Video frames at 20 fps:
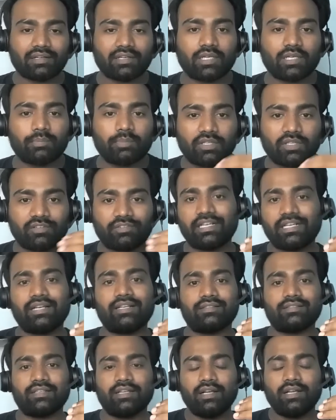couple of
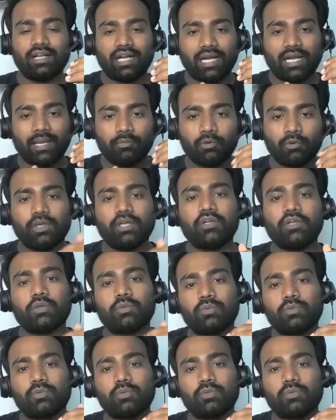hours, I'm going to